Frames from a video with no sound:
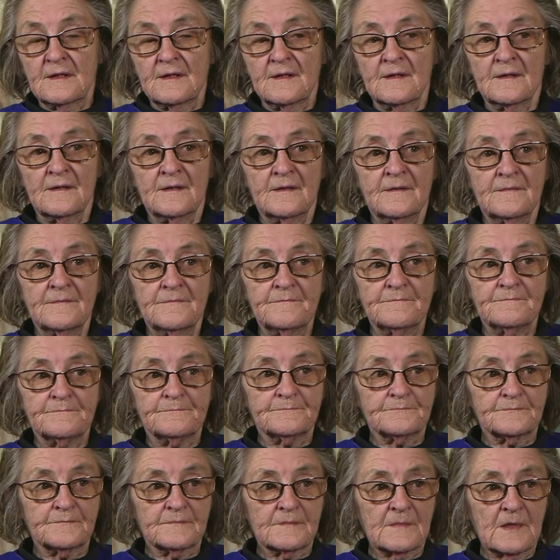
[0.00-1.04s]

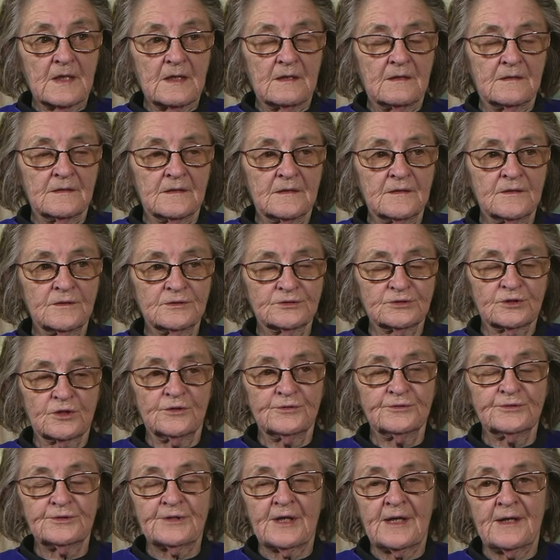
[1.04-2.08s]
I lost
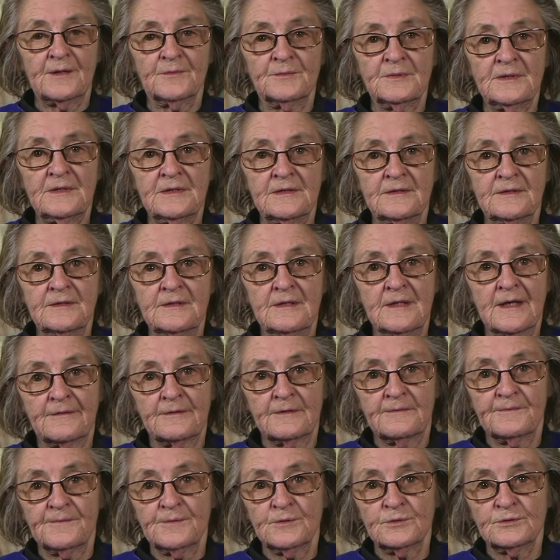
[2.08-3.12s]
contact with
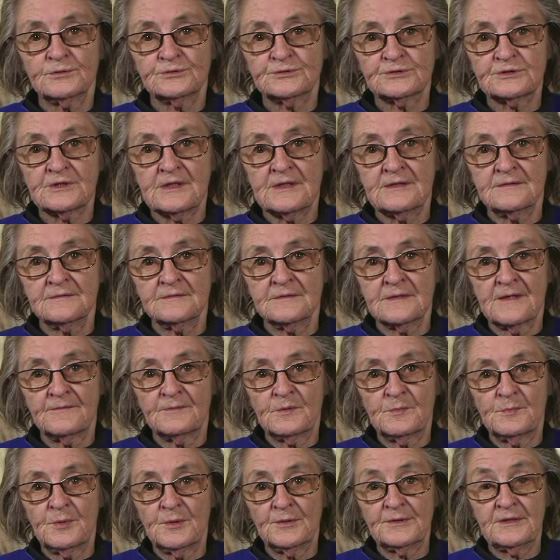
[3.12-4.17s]
Larry Fawcett and
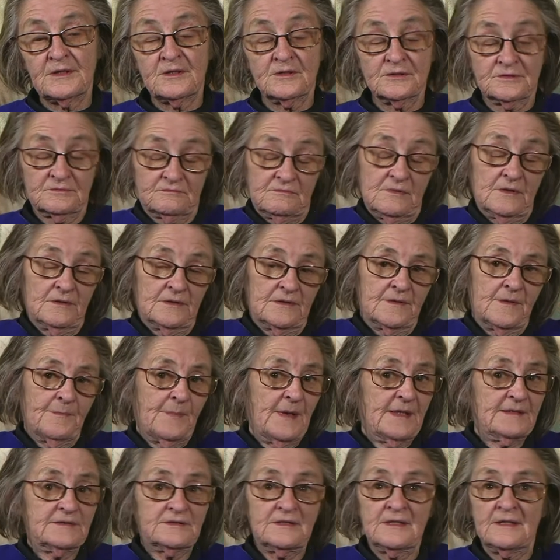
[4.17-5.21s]
everybody because I
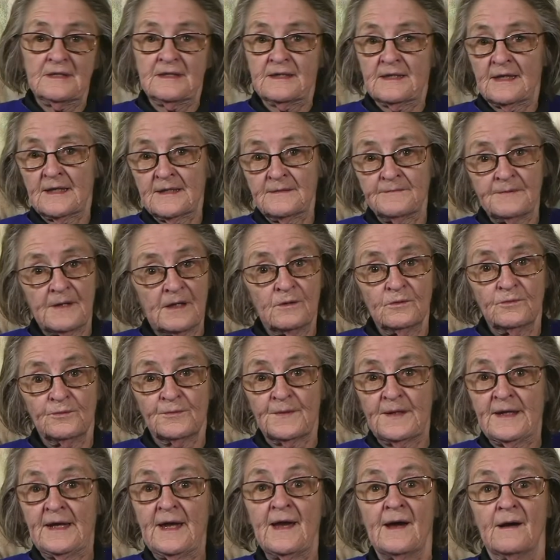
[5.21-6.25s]
basically gave the whole
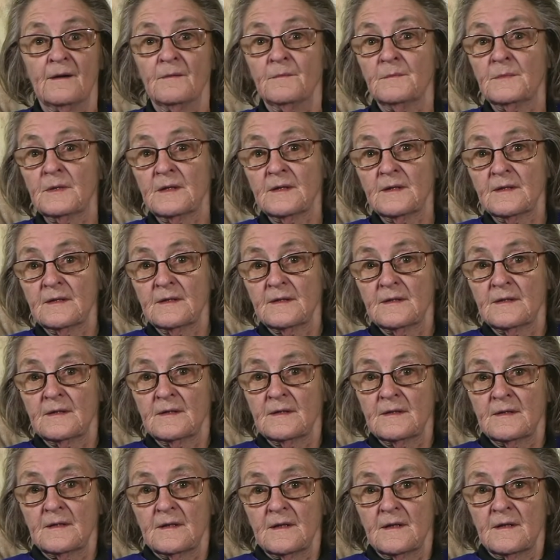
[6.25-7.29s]
thing up.
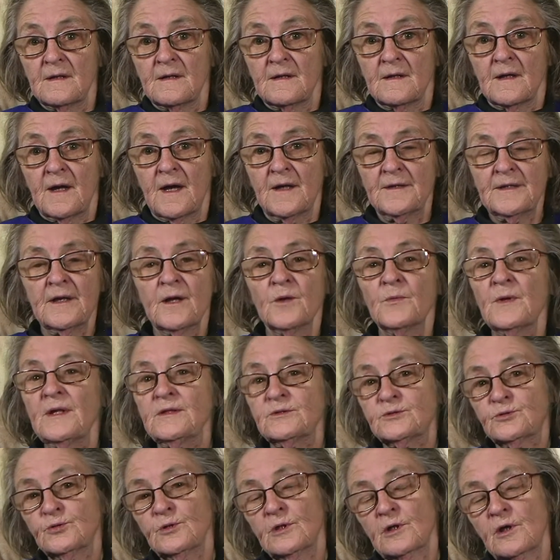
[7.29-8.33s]
And then I
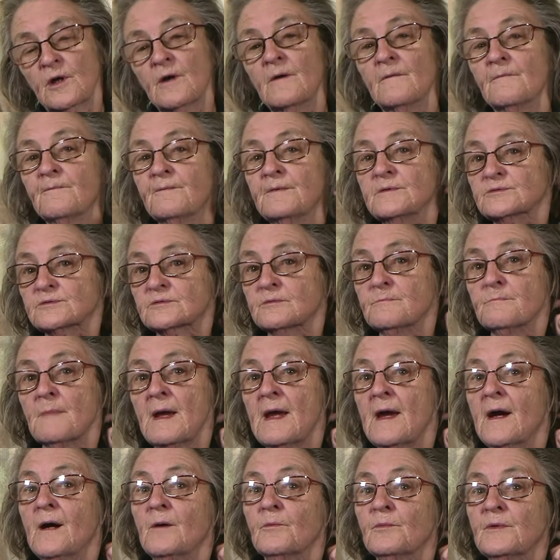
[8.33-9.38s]
went to a conference and
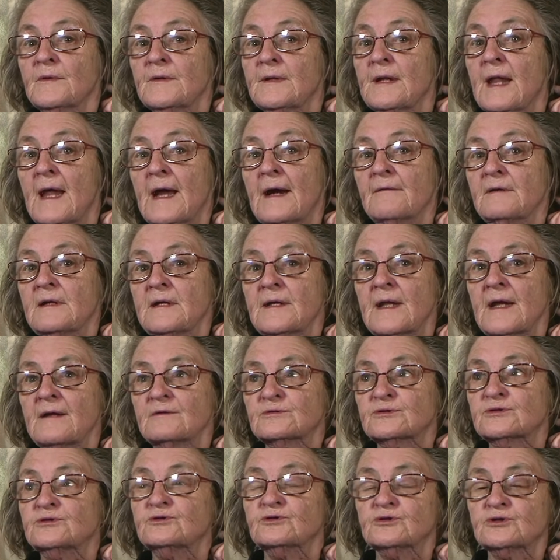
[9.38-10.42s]
met up with Larry. That
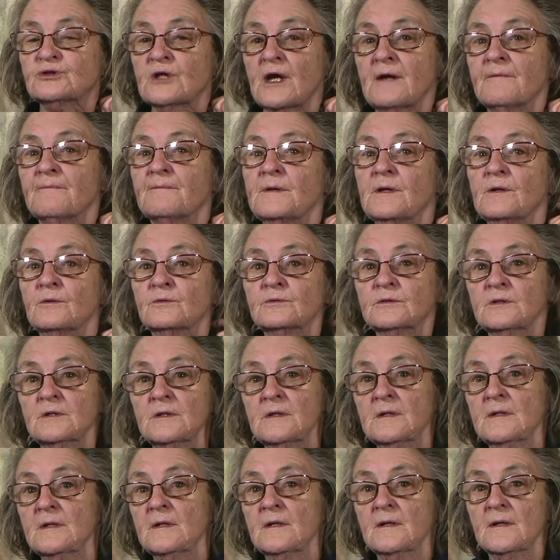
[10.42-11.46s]
was in Sheffield,
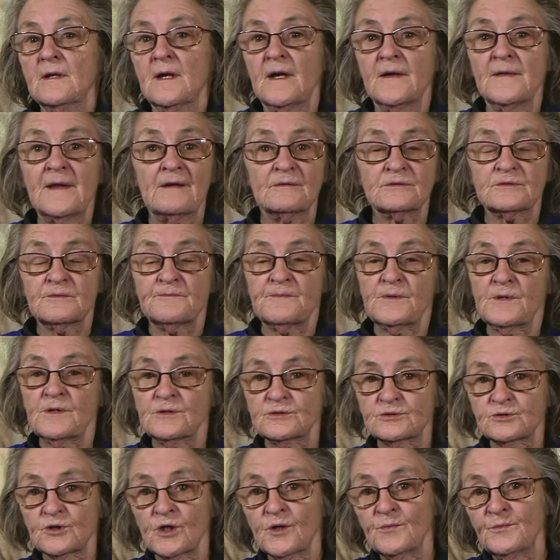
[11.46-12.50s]
and that was the
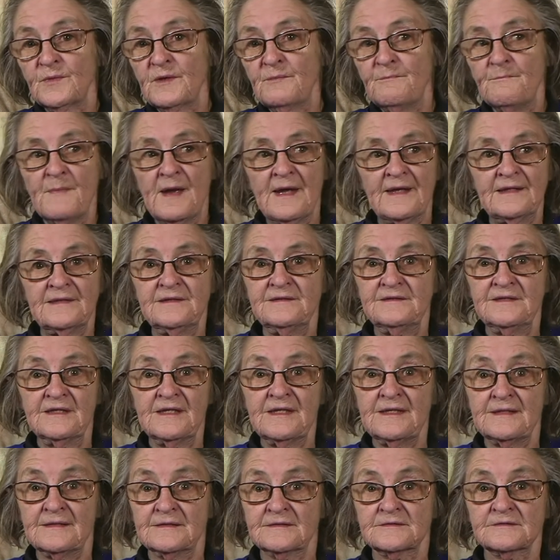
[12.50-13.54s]
first time we'd met in
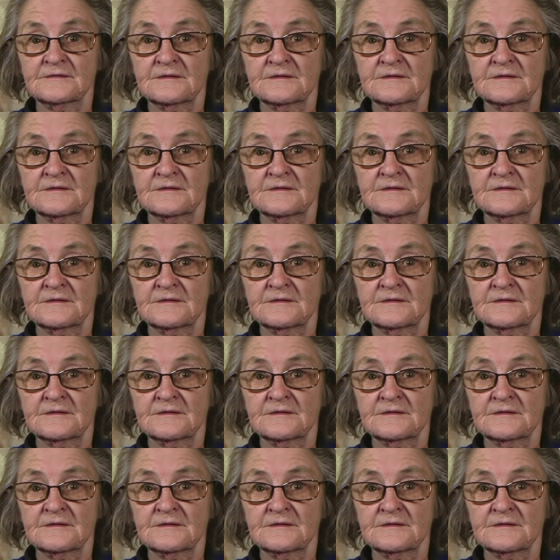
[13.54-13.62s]
years.